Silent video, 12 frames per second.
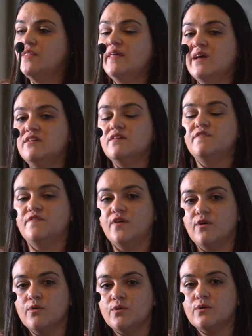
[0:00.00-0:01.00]
their
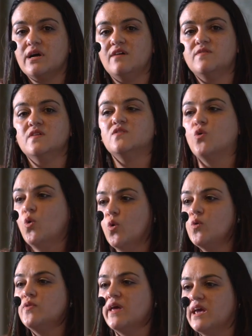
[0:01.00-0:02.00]
deferral covers
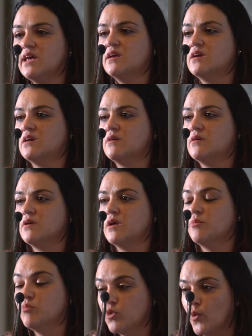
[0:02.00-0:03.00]
all their
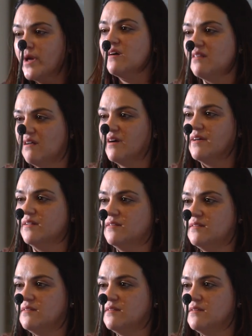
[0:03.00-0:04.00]
employer
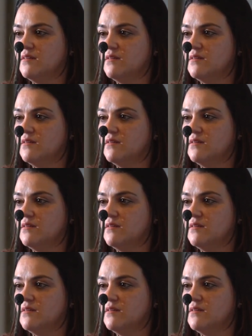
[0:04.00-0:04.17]
clients.